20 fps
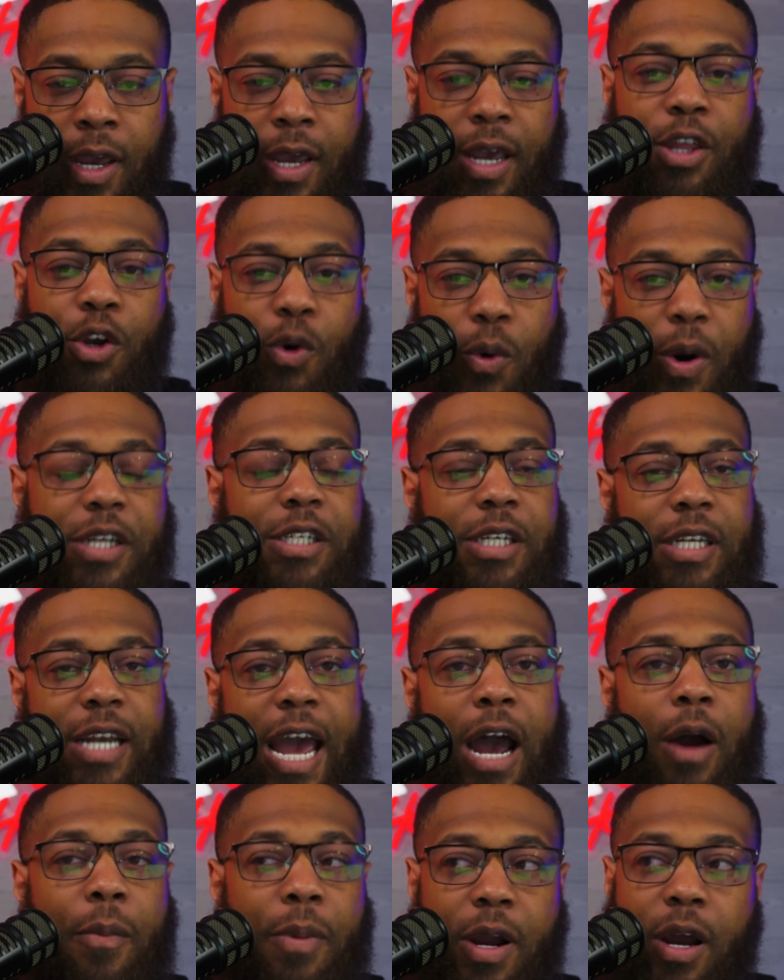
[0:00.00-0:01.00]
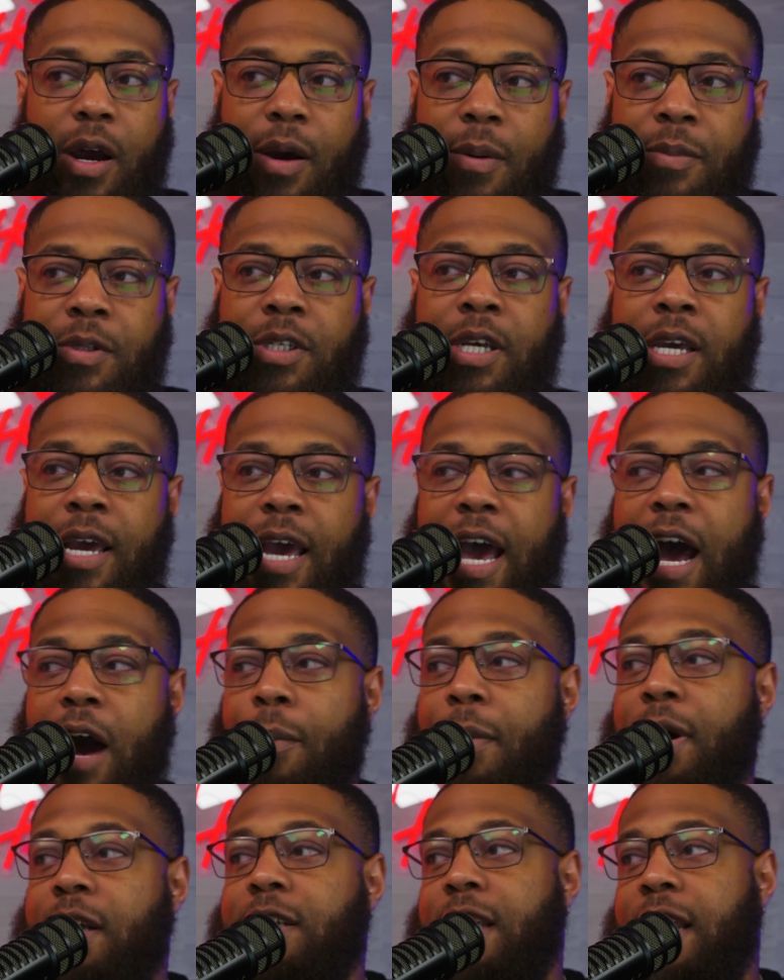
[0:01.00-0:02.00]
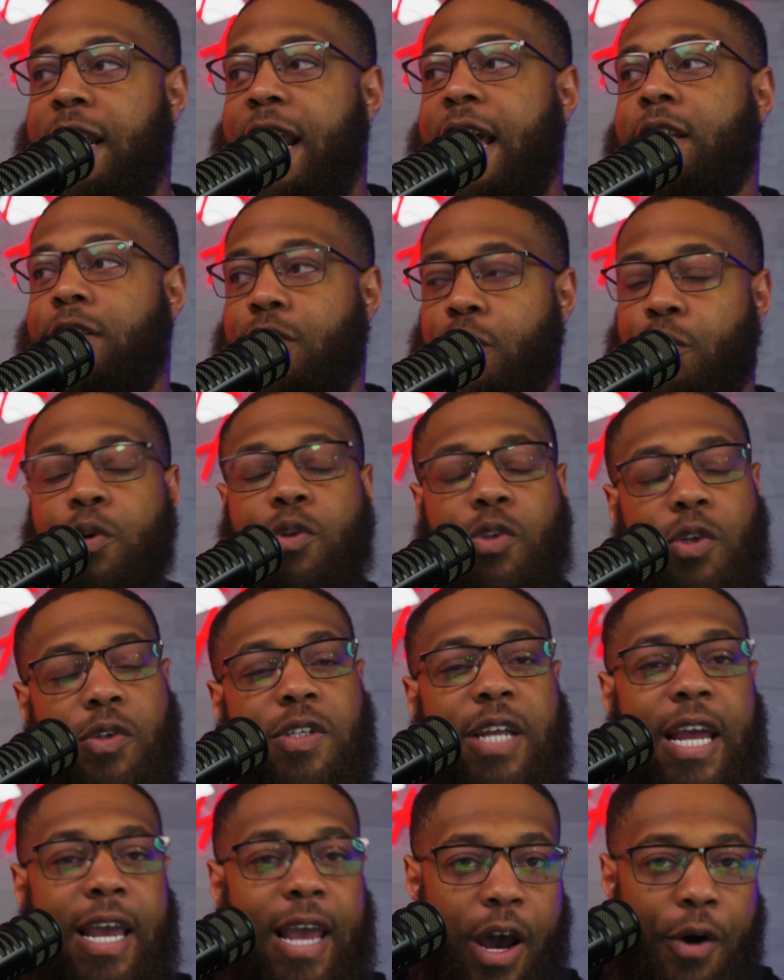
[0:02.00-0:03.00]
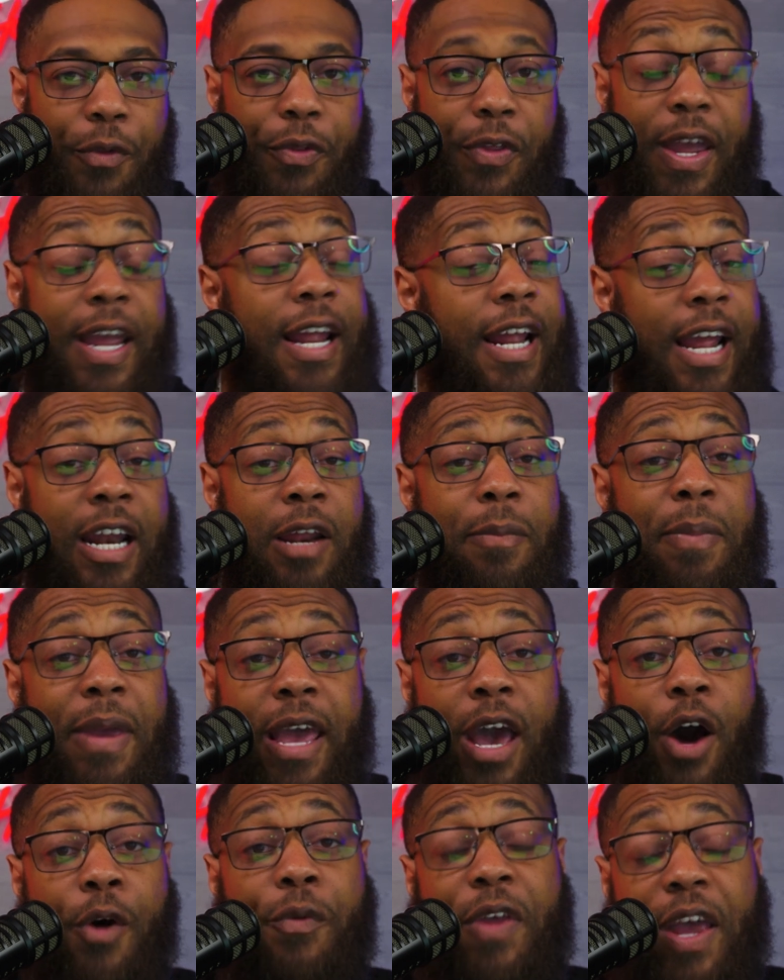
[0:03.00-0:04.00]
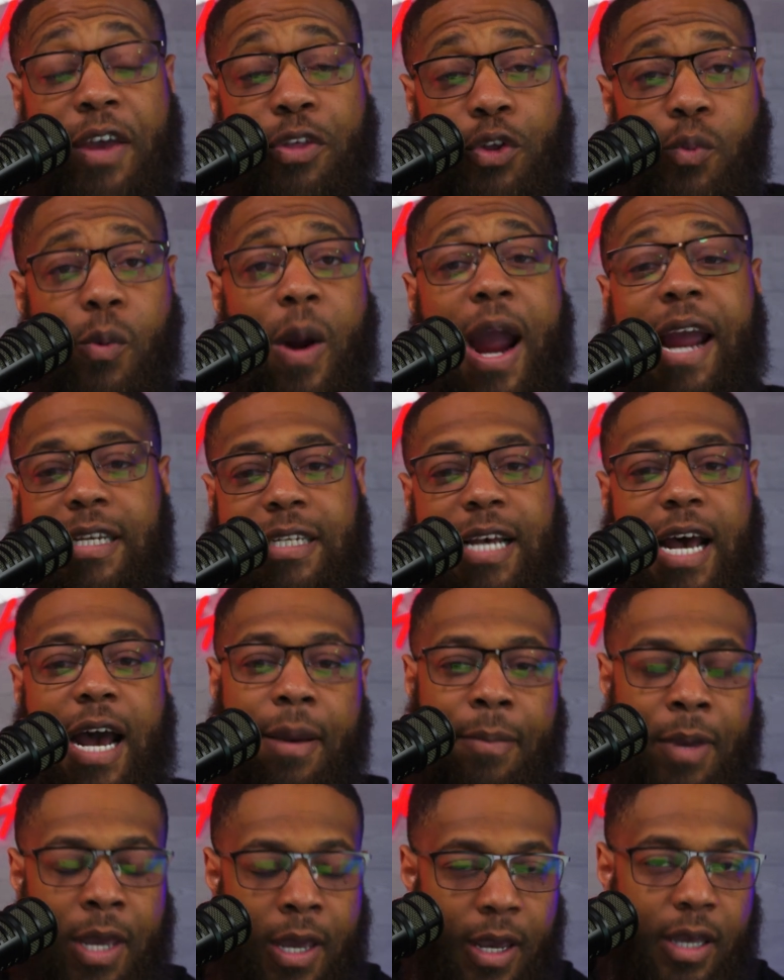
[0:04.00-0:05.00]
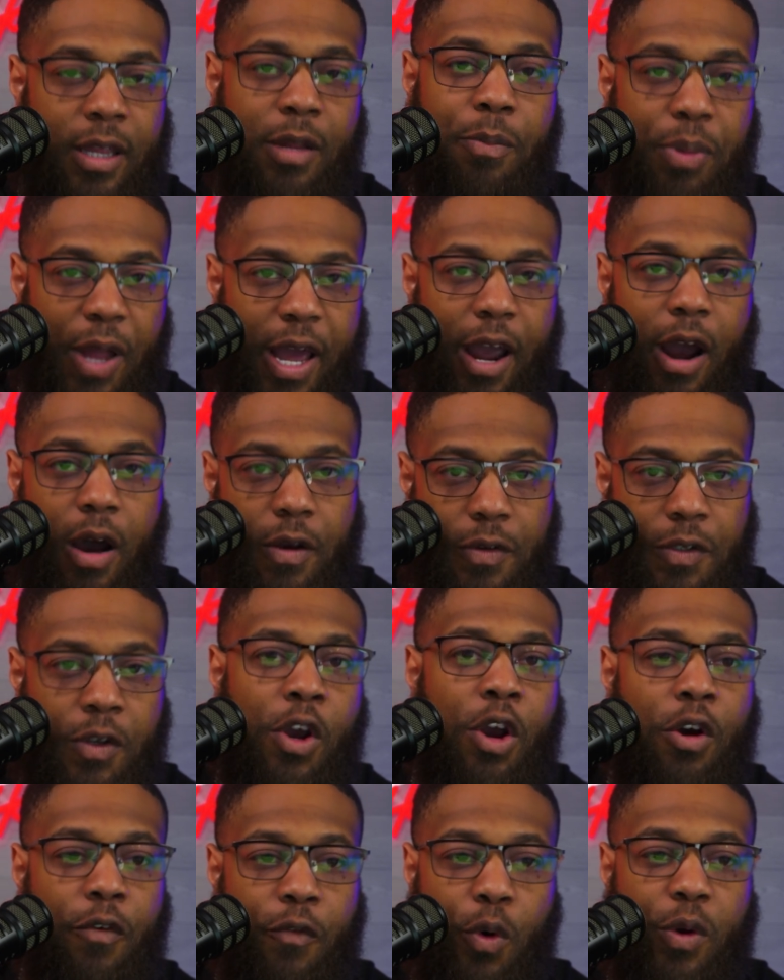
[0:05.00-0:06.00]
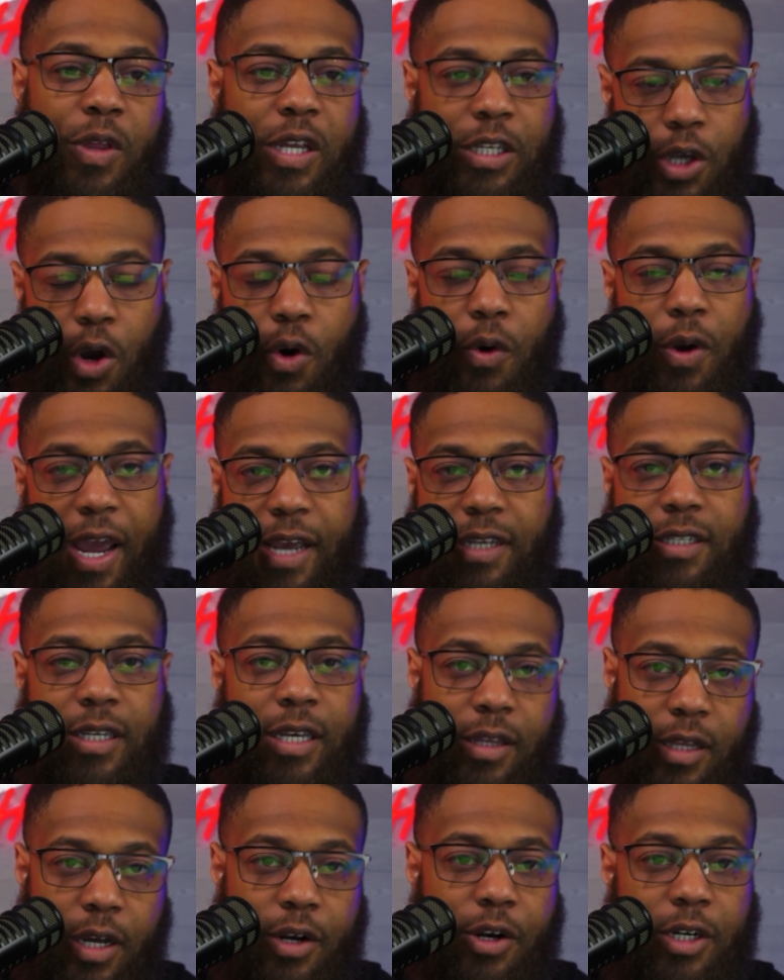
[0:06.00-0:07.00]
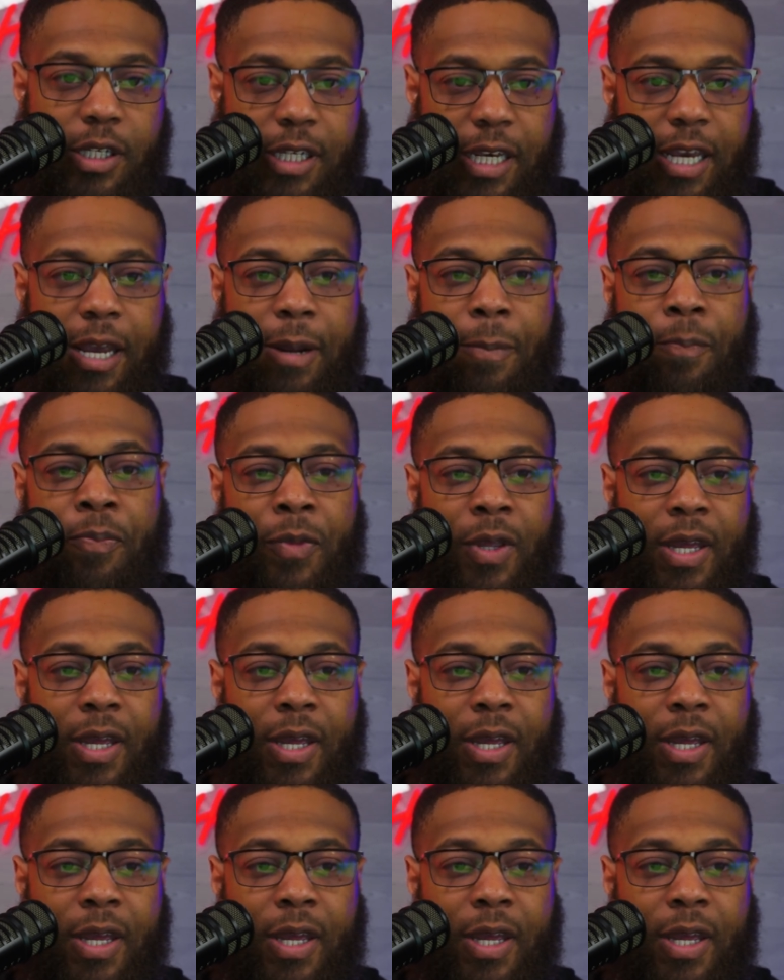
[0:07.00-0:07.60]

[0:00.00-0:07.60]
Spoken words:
And the question now becomes, how much can Alex Caruso stay healthy? And can he be healthy at the right time in the playoffs for this OKC Thunder team?